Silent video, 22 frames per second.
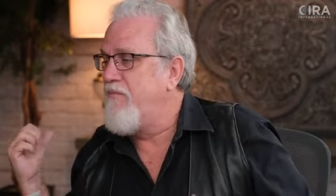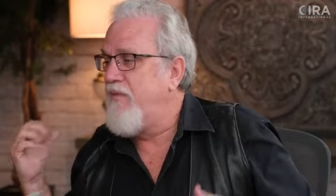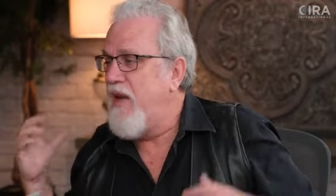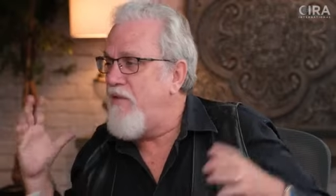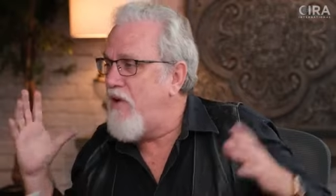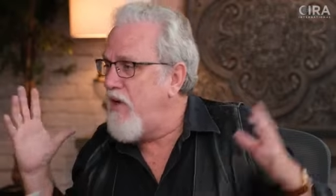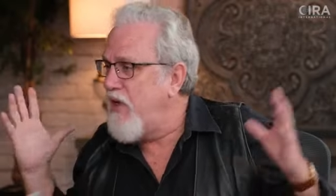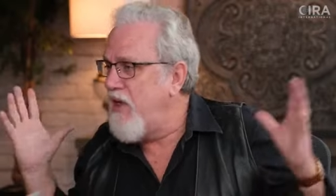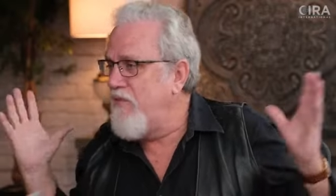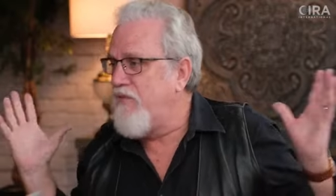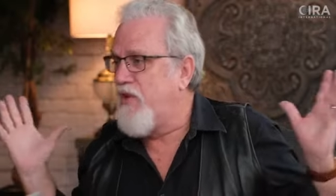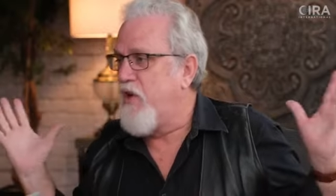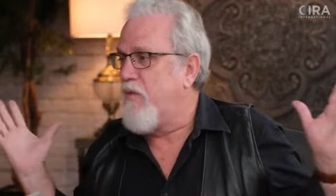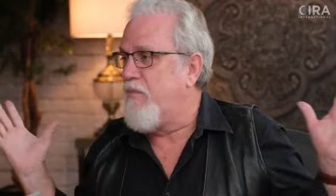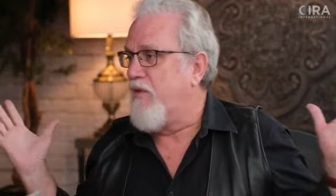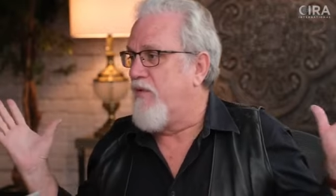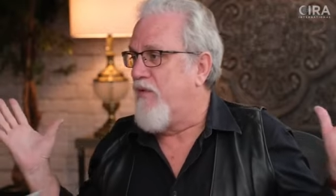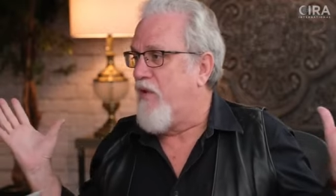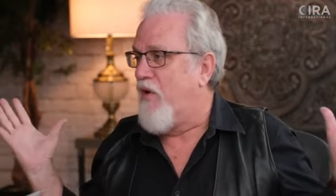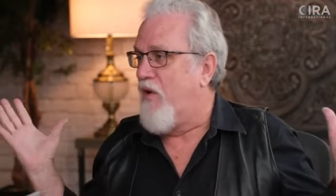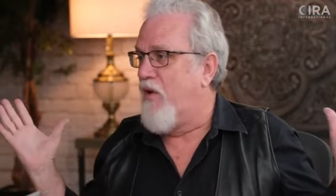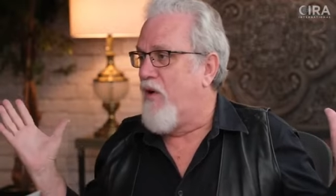never lived here
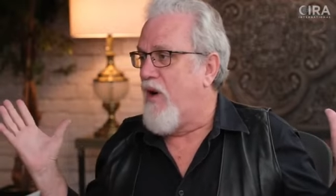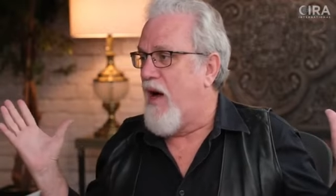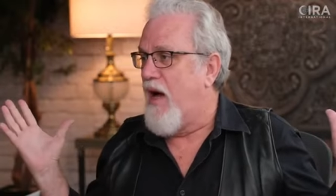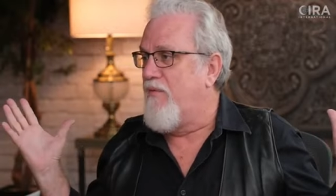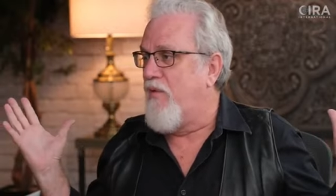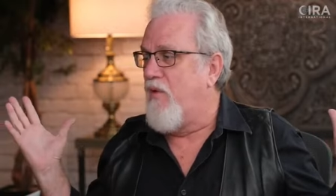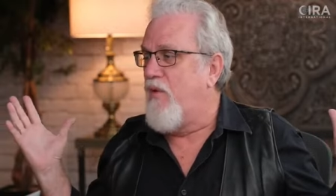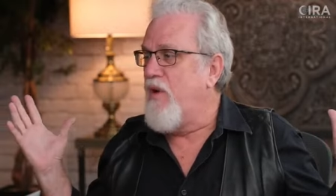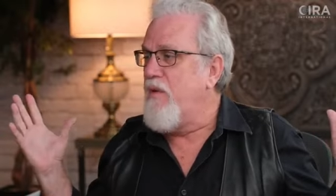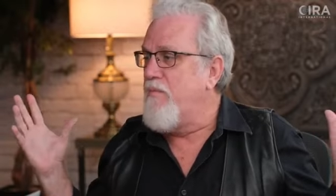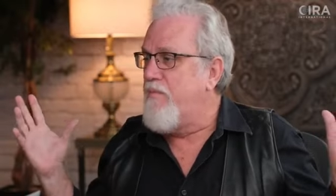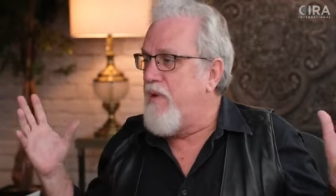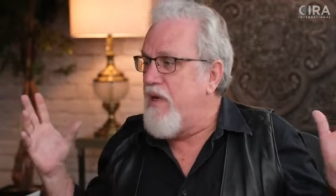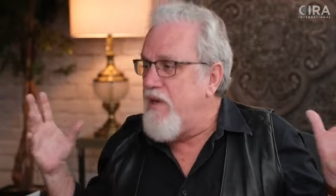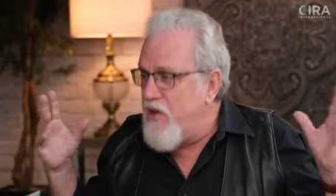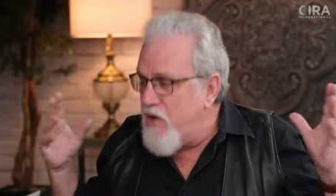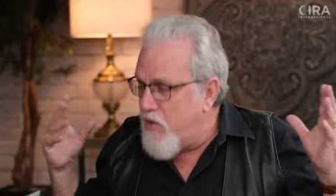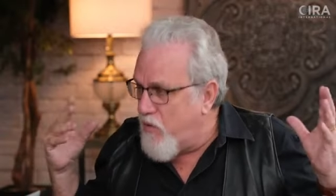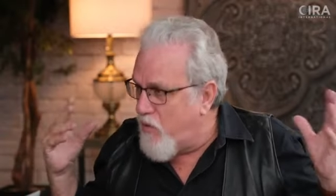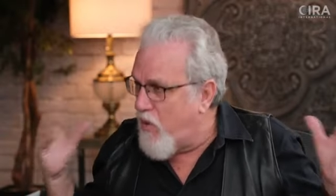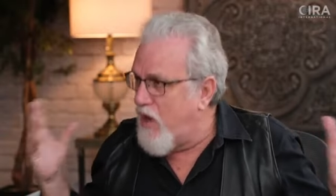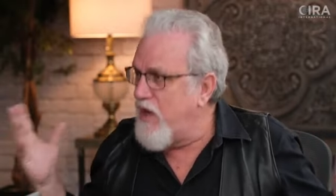before. I've only been
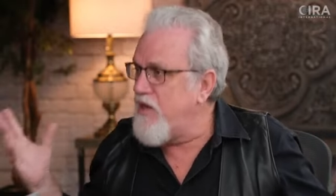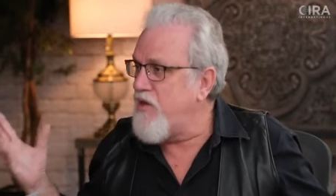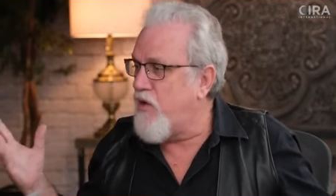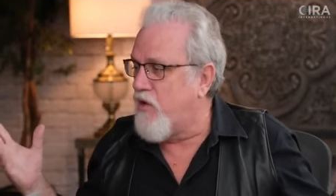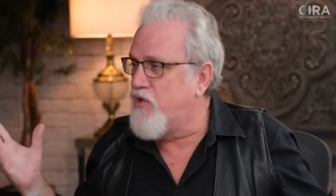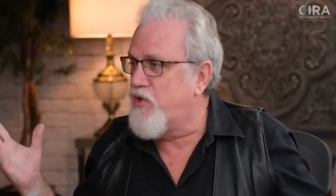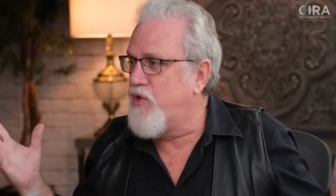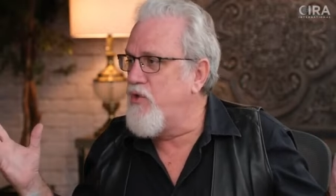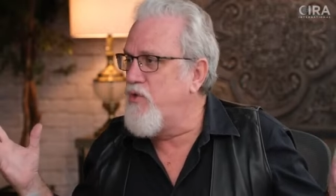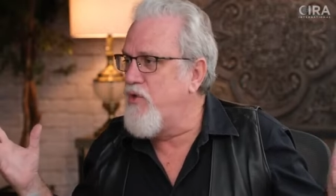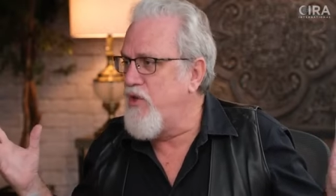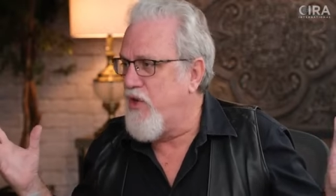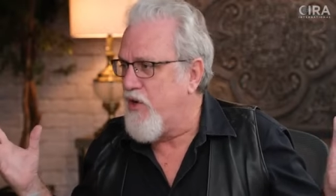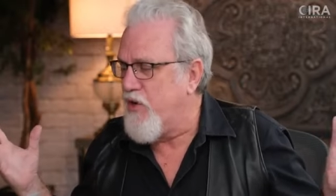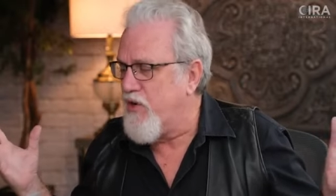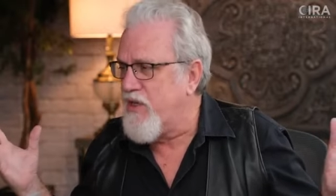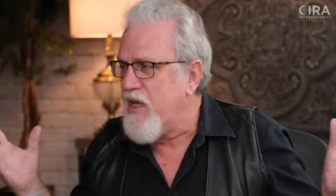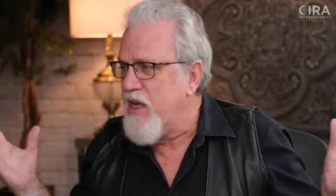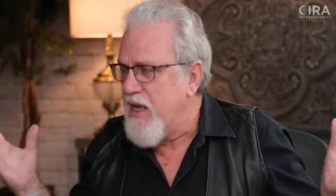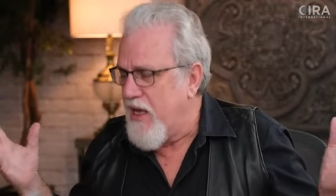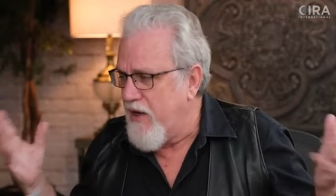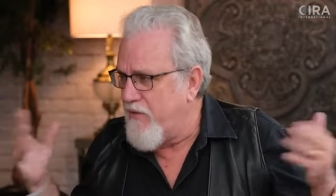here 1 or 2 years.